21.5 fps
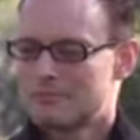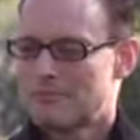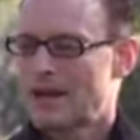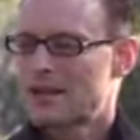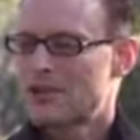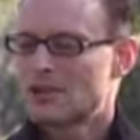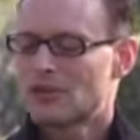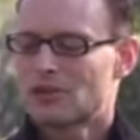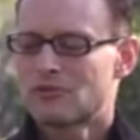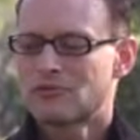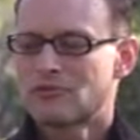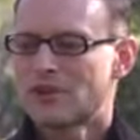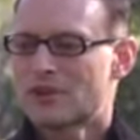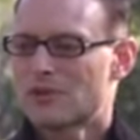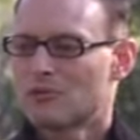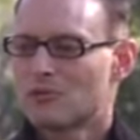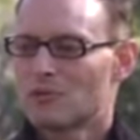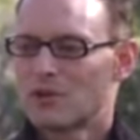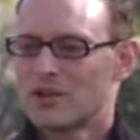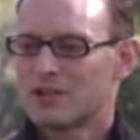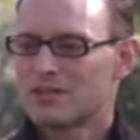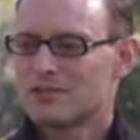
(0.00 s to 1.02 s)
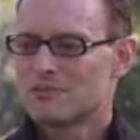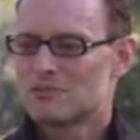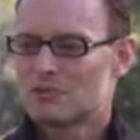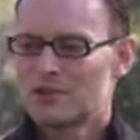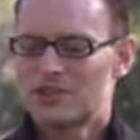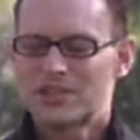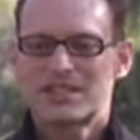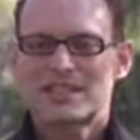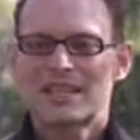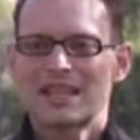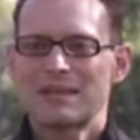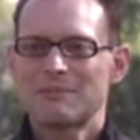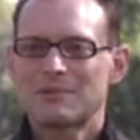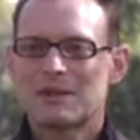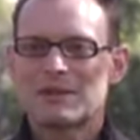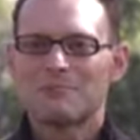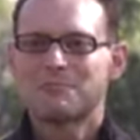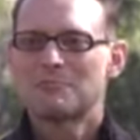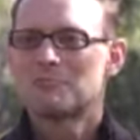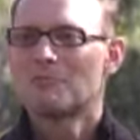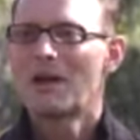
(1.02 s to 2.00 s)
My girlfriend would see
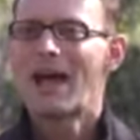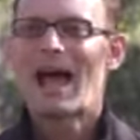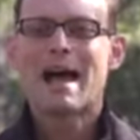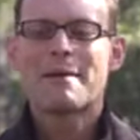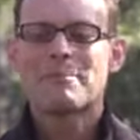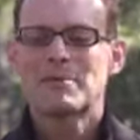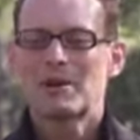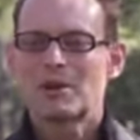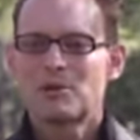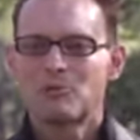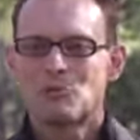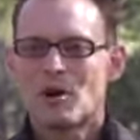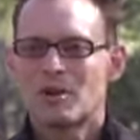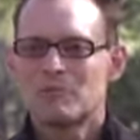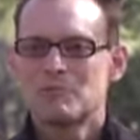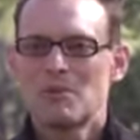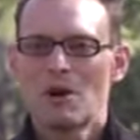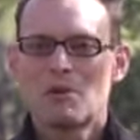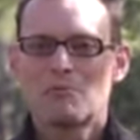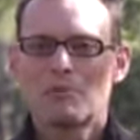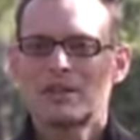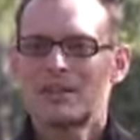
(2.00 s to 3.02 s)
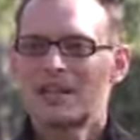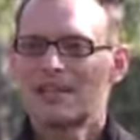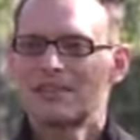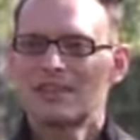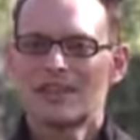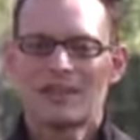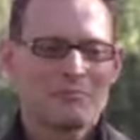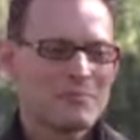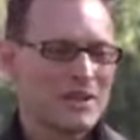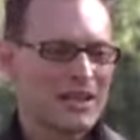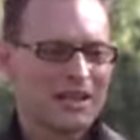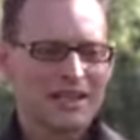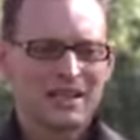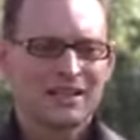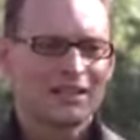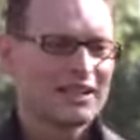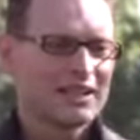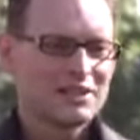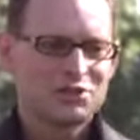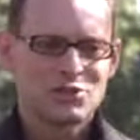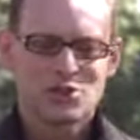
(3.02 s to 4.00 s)
me happy at one moment and then
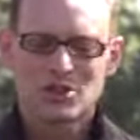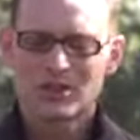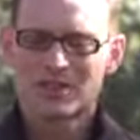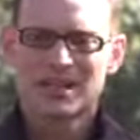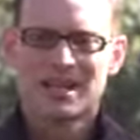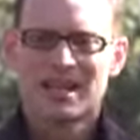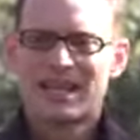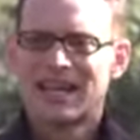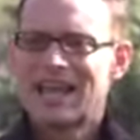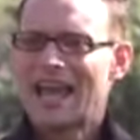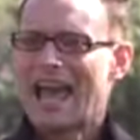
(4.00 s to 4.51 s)
immediately just